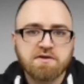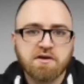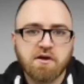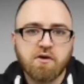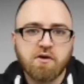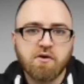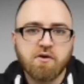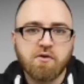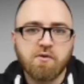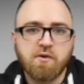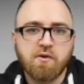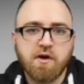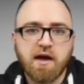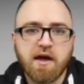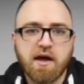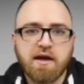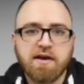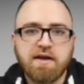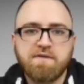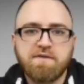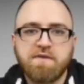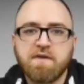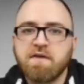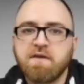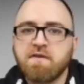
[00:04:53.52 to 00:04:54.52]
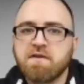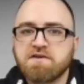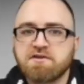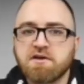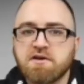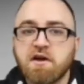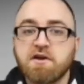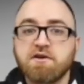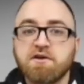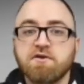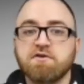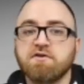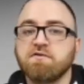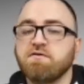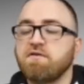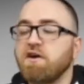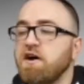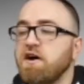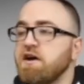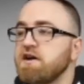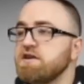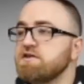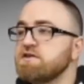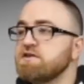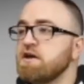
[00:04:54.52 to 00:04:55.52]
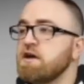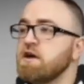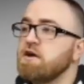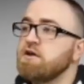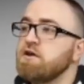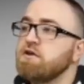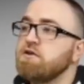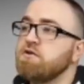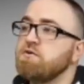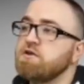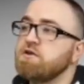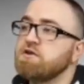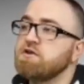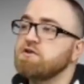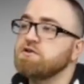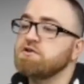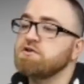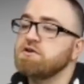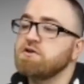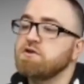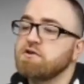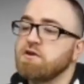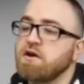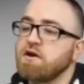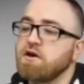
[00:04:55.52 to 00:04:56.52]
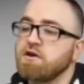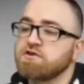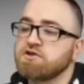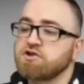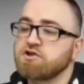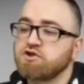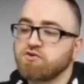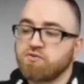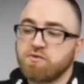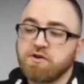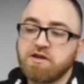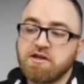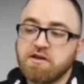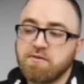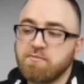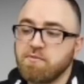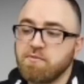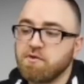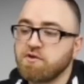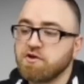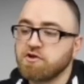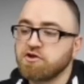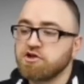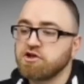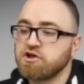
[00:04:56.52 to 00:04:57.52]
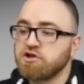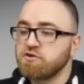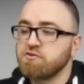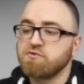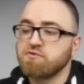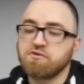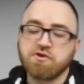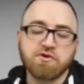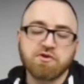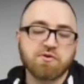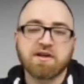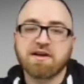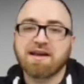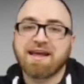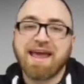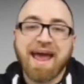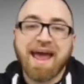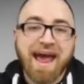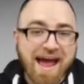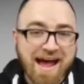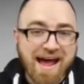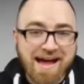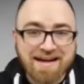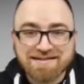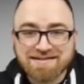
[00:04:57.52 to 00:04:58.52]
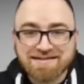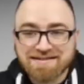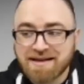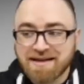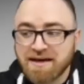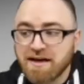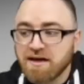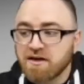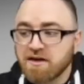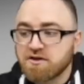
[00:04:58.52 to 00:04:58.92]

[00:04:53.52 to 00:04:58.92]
So anything that's on your device you can stream, you can shoot, you can cast